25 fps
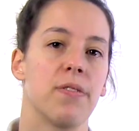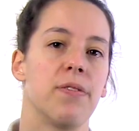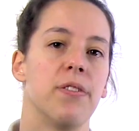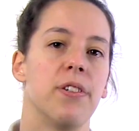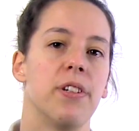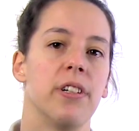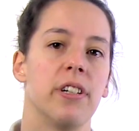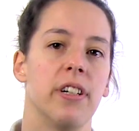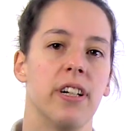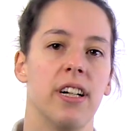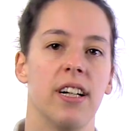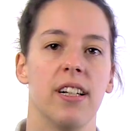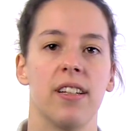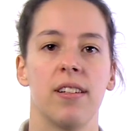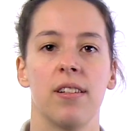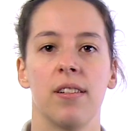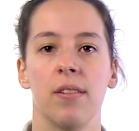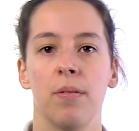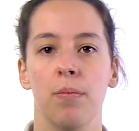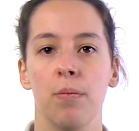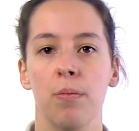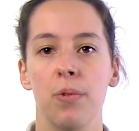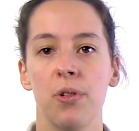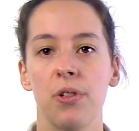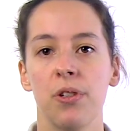further had
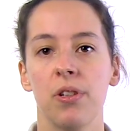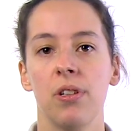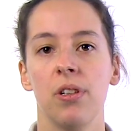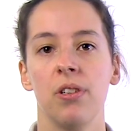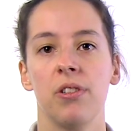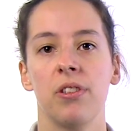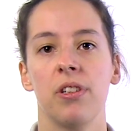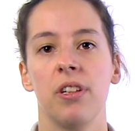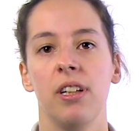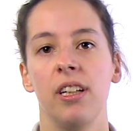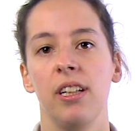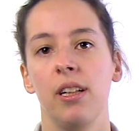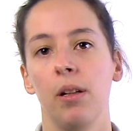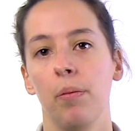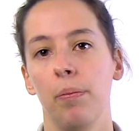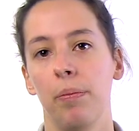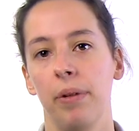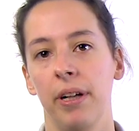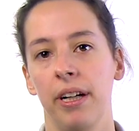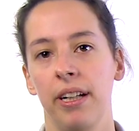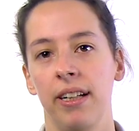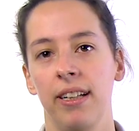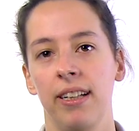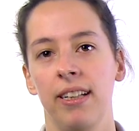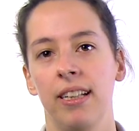musculoskeletal
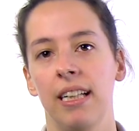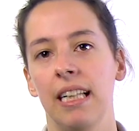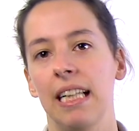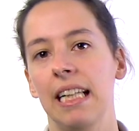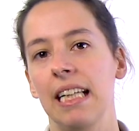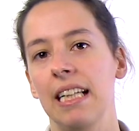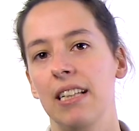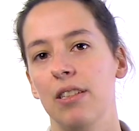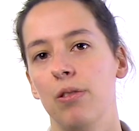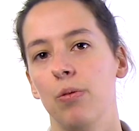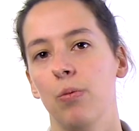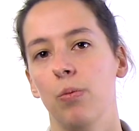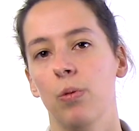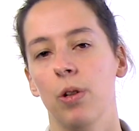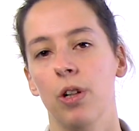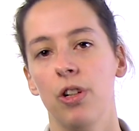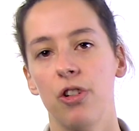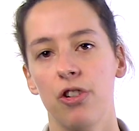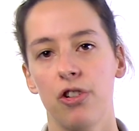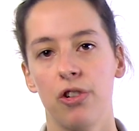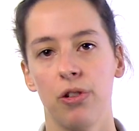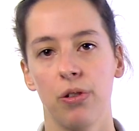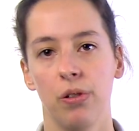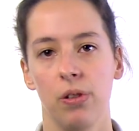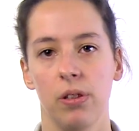pain in at least one
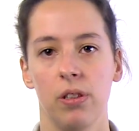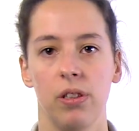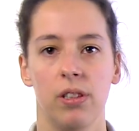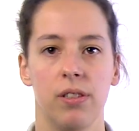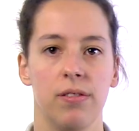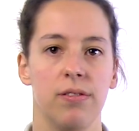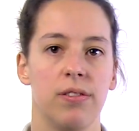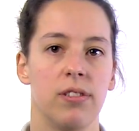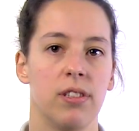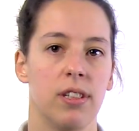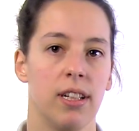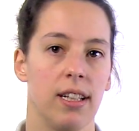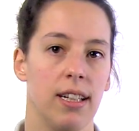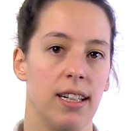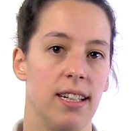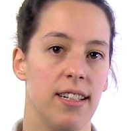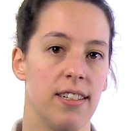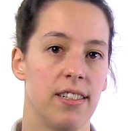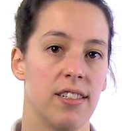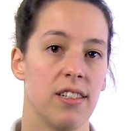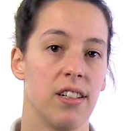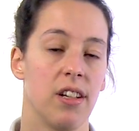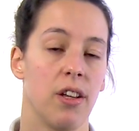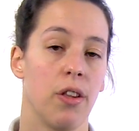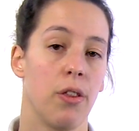shoulder for at
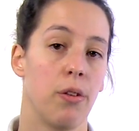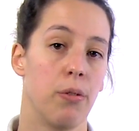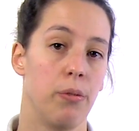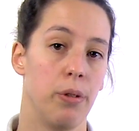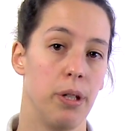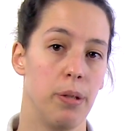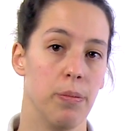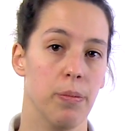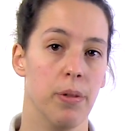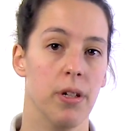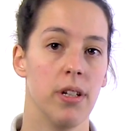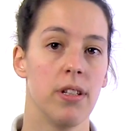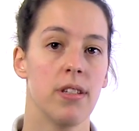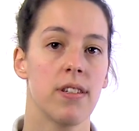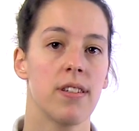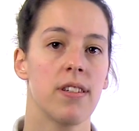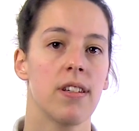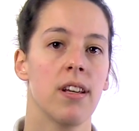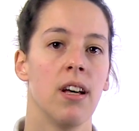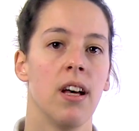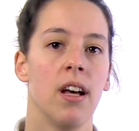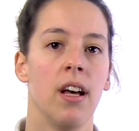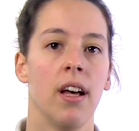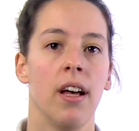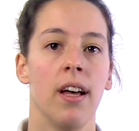least three months
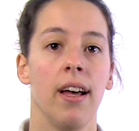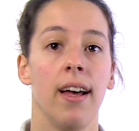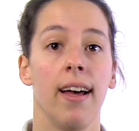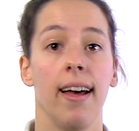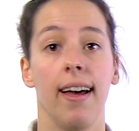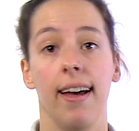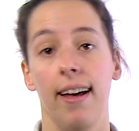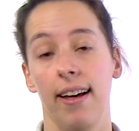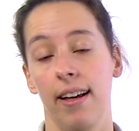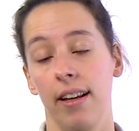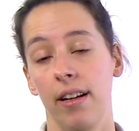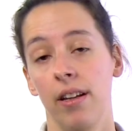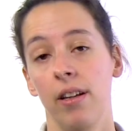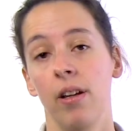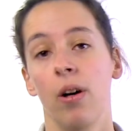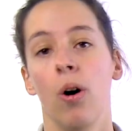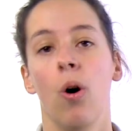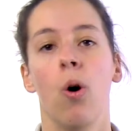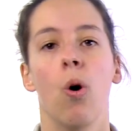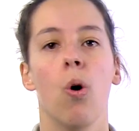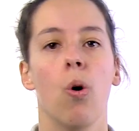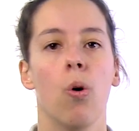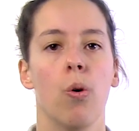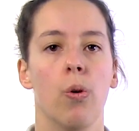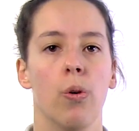and
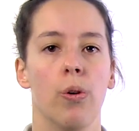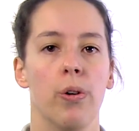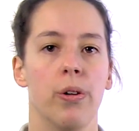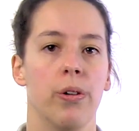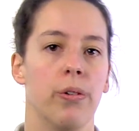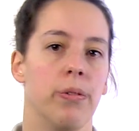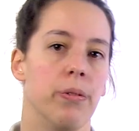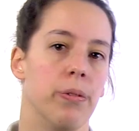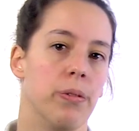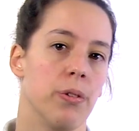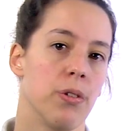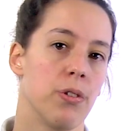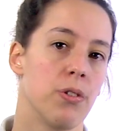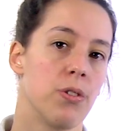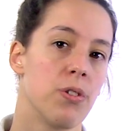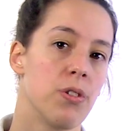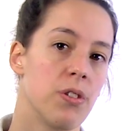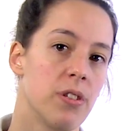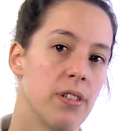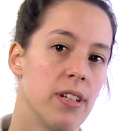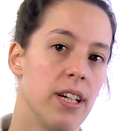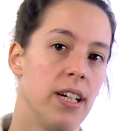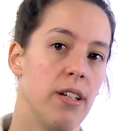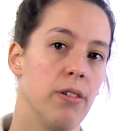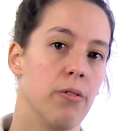or
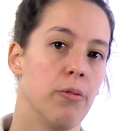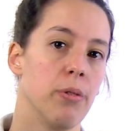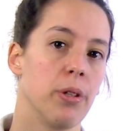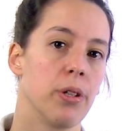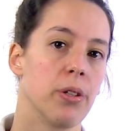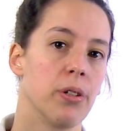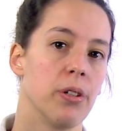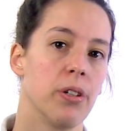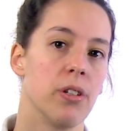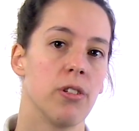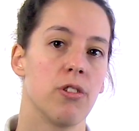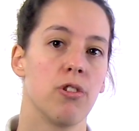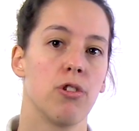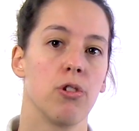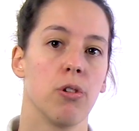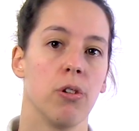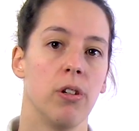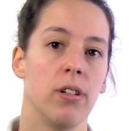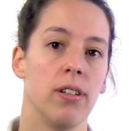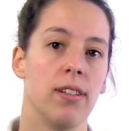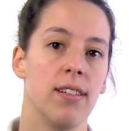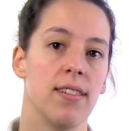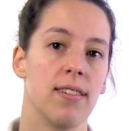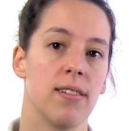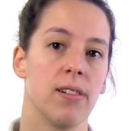sustained recurrent
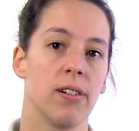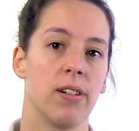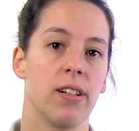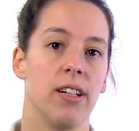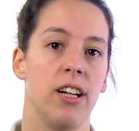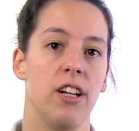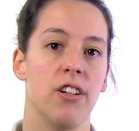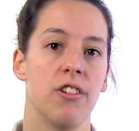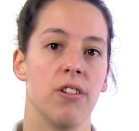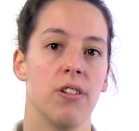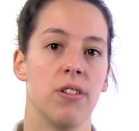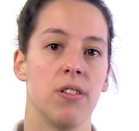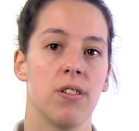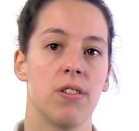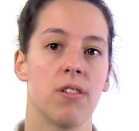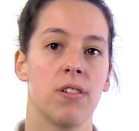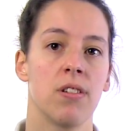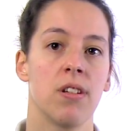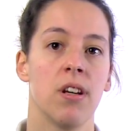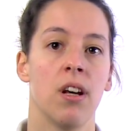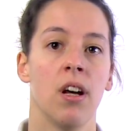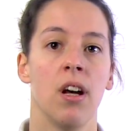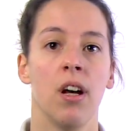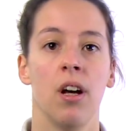joint dislocations